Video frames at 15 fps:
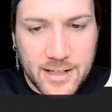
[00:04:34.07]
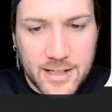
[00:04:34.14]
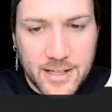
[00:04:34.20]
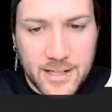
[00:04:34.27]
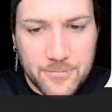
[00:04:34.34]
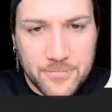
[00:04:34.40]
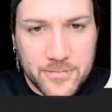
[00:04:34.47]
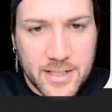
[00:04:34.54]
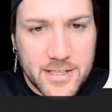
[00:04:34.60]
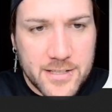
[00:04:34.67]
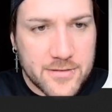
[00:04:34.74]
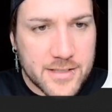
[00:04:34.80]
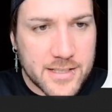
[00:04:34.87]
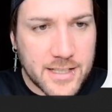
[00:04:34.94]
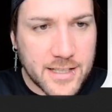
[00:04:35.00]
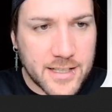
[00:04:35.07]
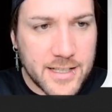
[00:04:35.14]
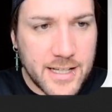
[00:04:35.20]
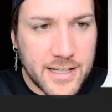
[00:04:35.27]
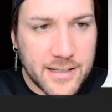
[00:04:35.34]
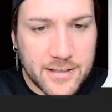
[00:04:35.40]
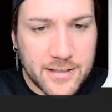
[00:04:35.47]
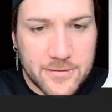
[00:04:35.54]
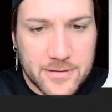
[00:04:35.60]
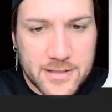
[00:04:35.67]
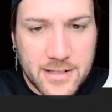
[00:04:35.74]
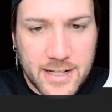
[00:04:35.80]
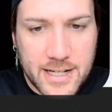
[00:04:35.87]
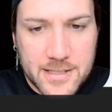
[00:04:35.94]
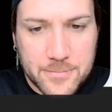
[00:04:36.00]
Um, interesting. Yeah.
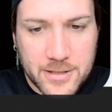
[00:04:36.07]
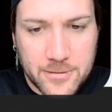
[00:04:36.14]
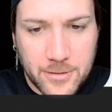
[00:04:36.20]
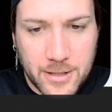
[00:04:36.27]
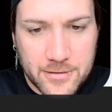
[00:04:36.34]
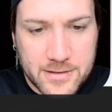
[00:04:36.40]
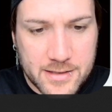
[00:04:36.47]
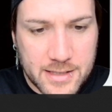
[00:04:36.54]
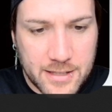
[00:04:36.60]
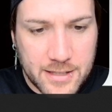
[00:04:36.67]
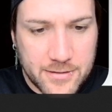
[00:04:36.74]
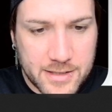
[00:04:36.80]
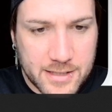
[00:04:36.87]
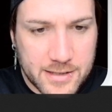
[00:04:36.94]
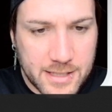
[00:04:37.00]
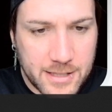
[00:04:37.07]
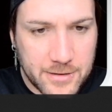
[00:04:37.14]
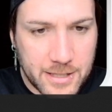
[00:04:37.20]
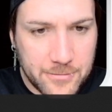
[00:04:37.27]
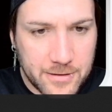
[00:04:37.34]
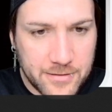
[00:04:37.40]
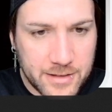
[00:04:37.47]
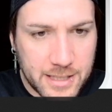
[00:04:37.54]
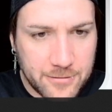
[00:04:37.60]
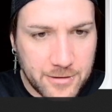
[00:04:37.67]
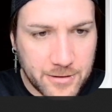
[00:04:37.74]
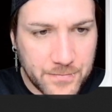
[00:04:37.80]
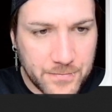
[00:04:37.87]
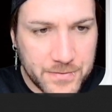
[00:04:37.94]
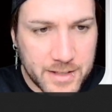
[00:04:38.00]
So it has been a while since I used this. Here we go. What have I done
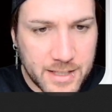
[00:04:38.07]
wrong?